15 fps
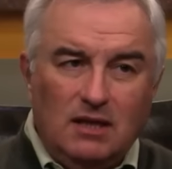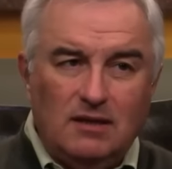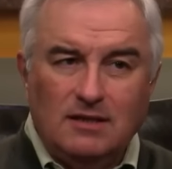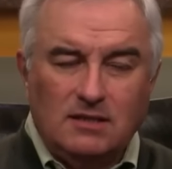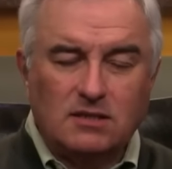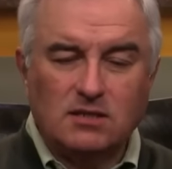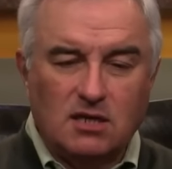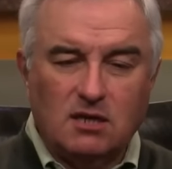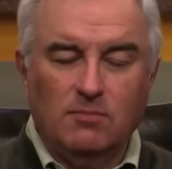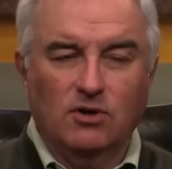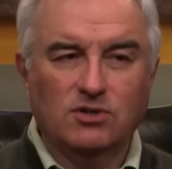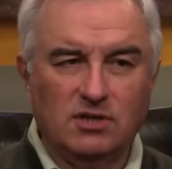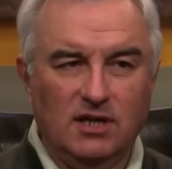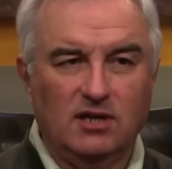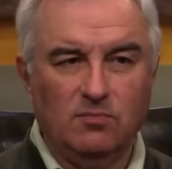this is a
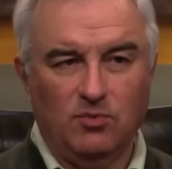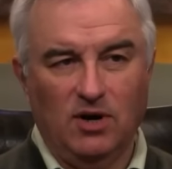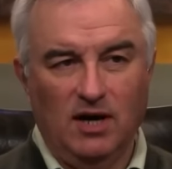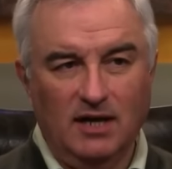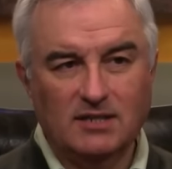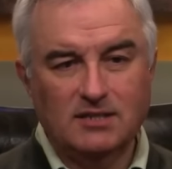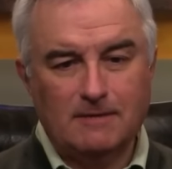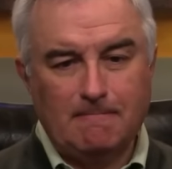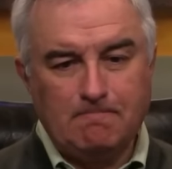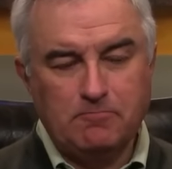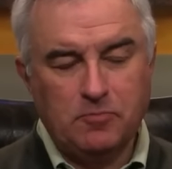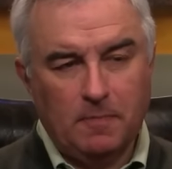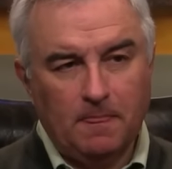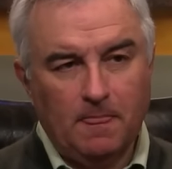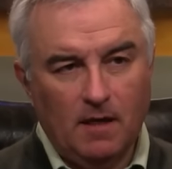commercial enterprise,
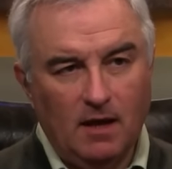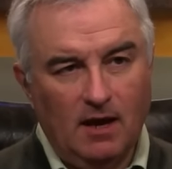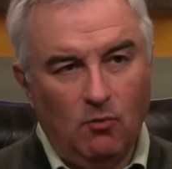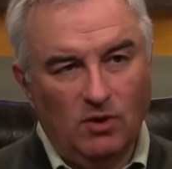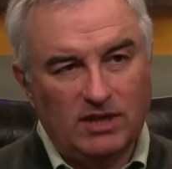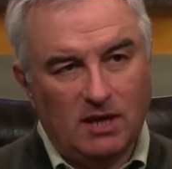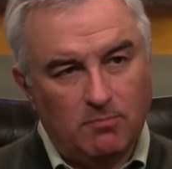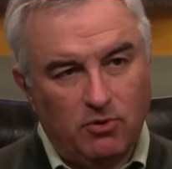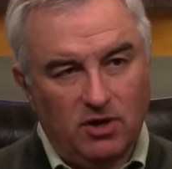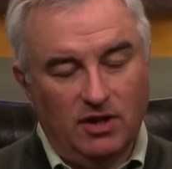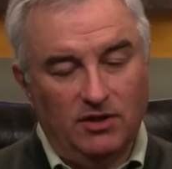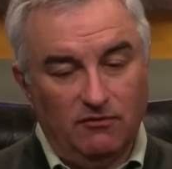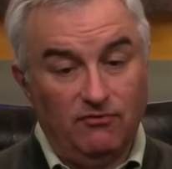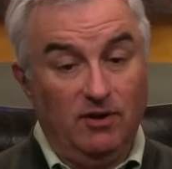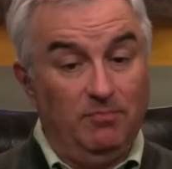and what they put on
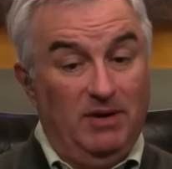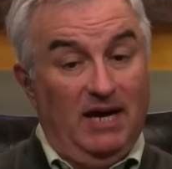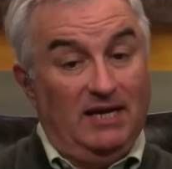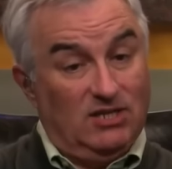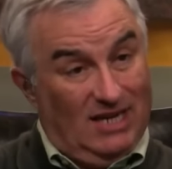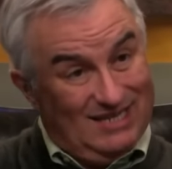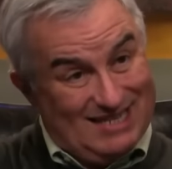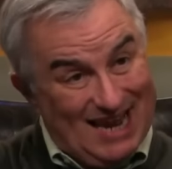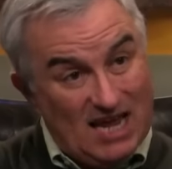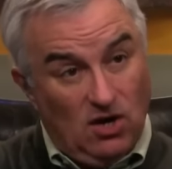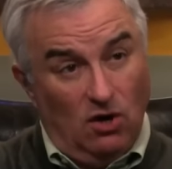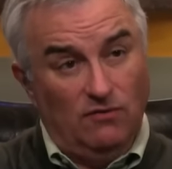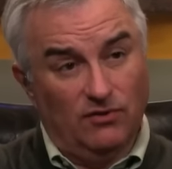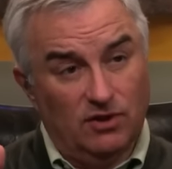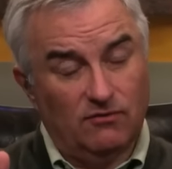their front page and take
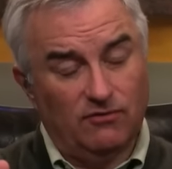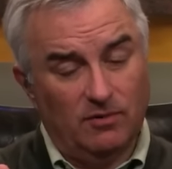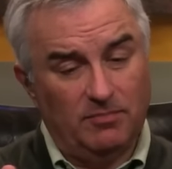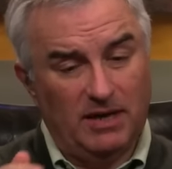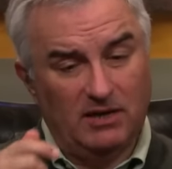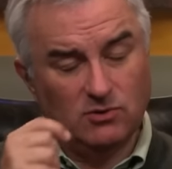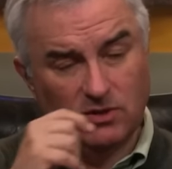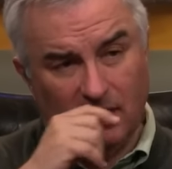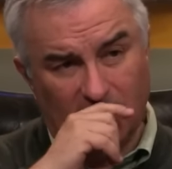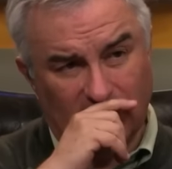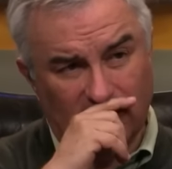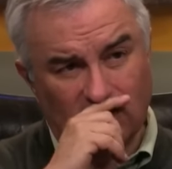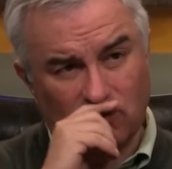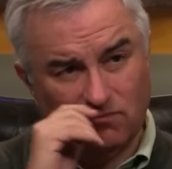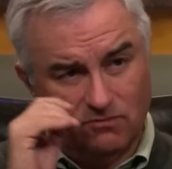over their front page like
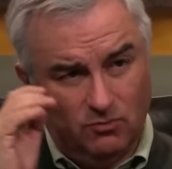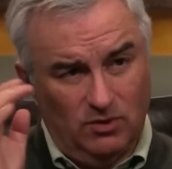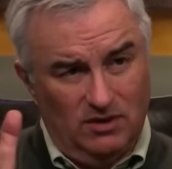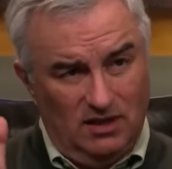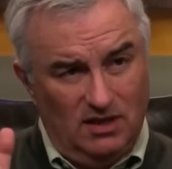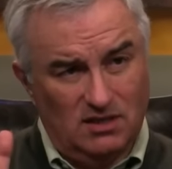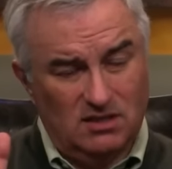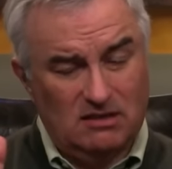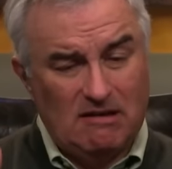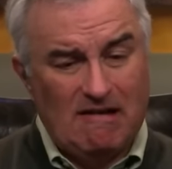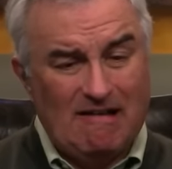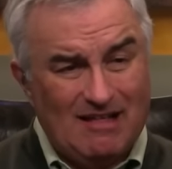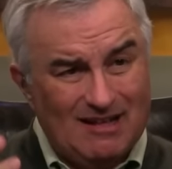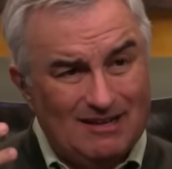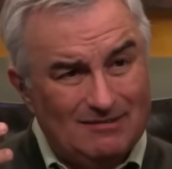this with this,
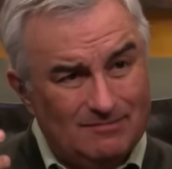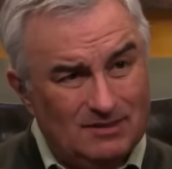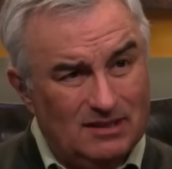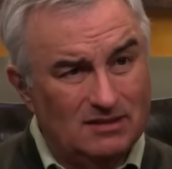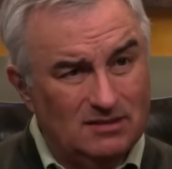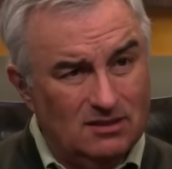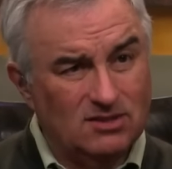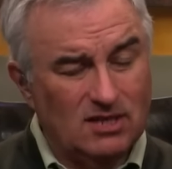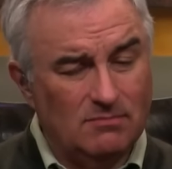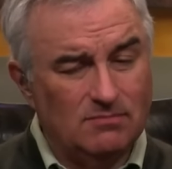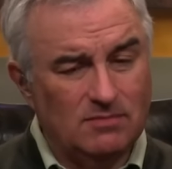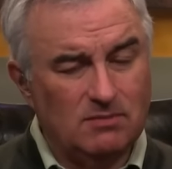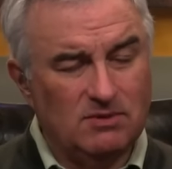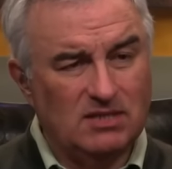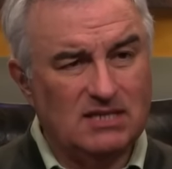there's, there's
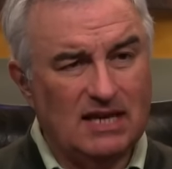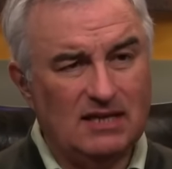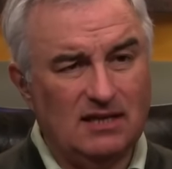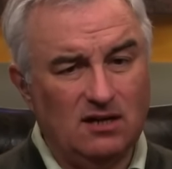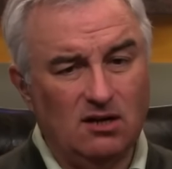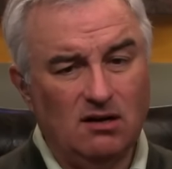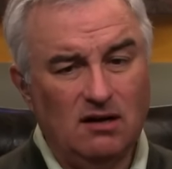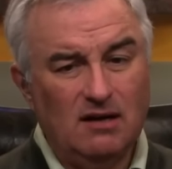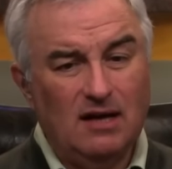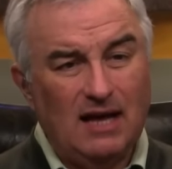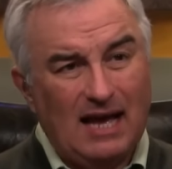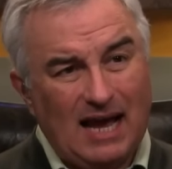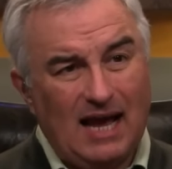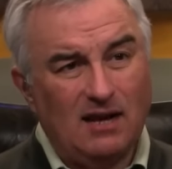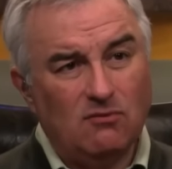something to be said there.
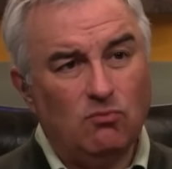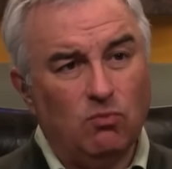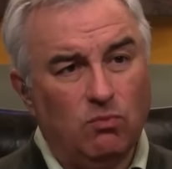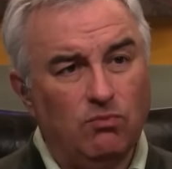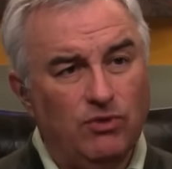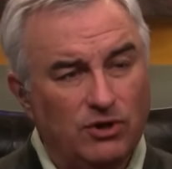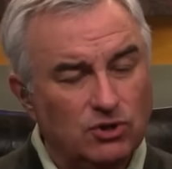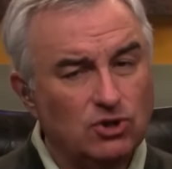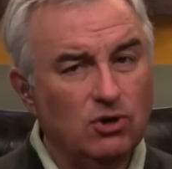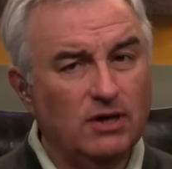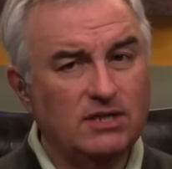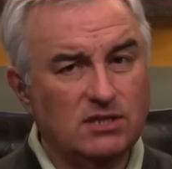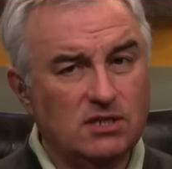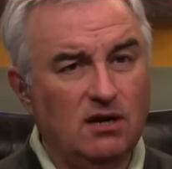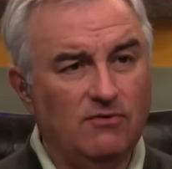And their
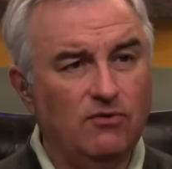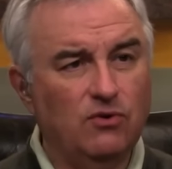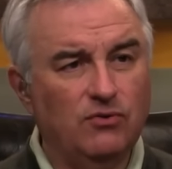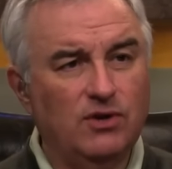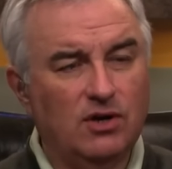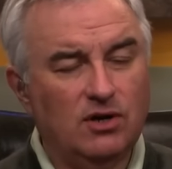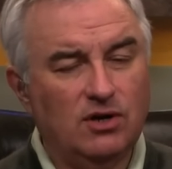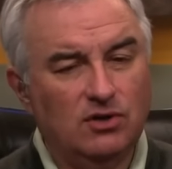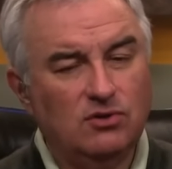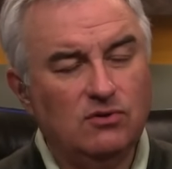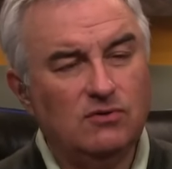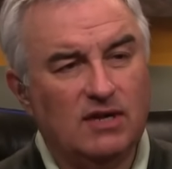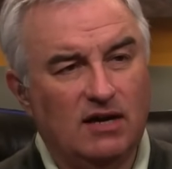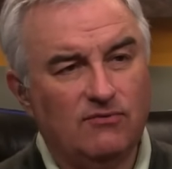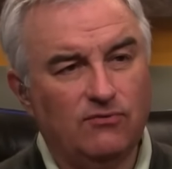choice of who they're going to do
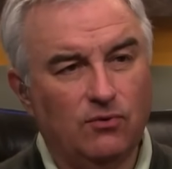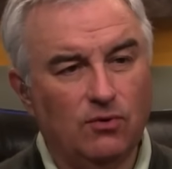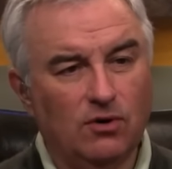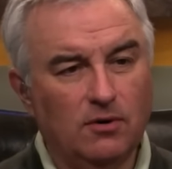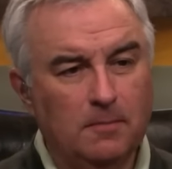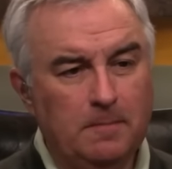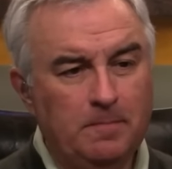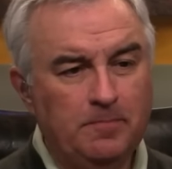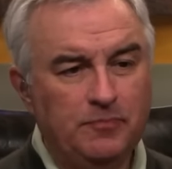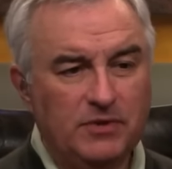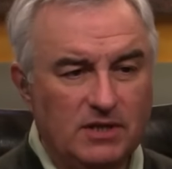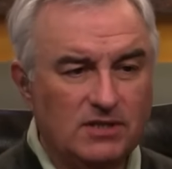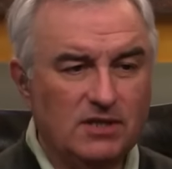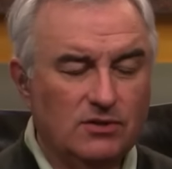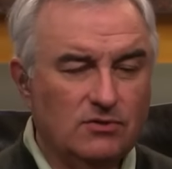that for
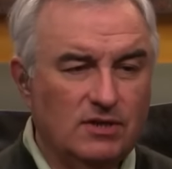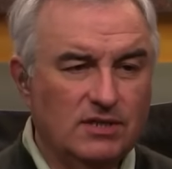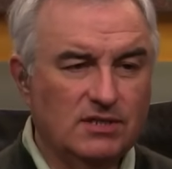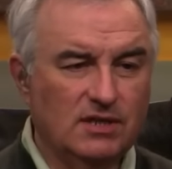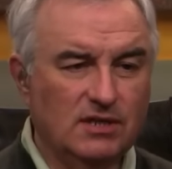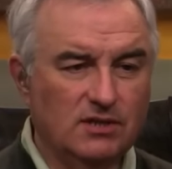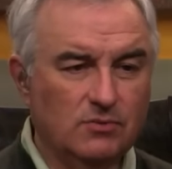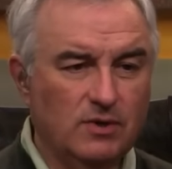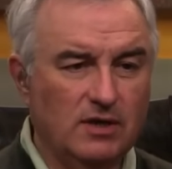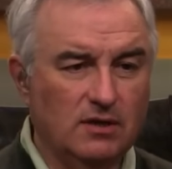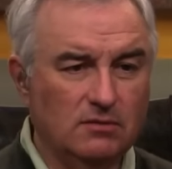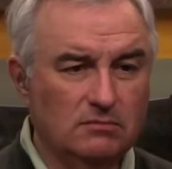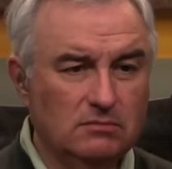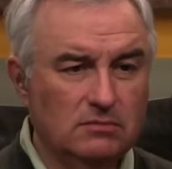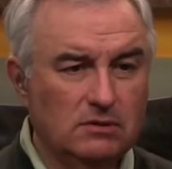is interesting as well.
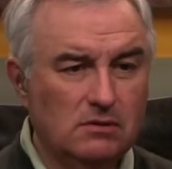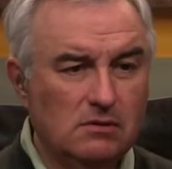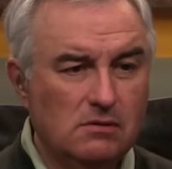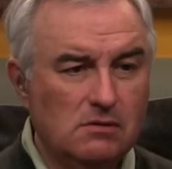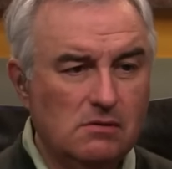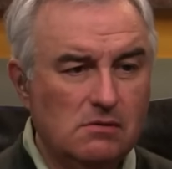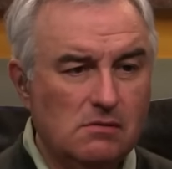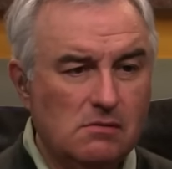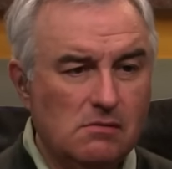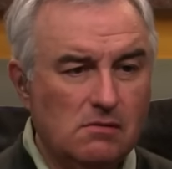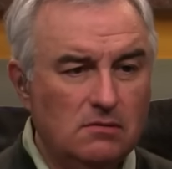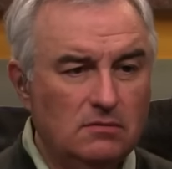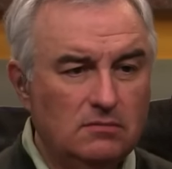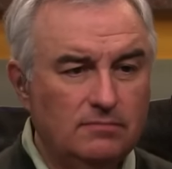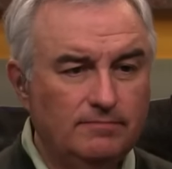
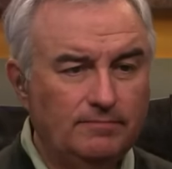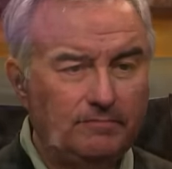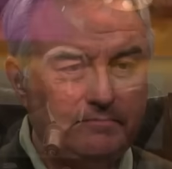It's it's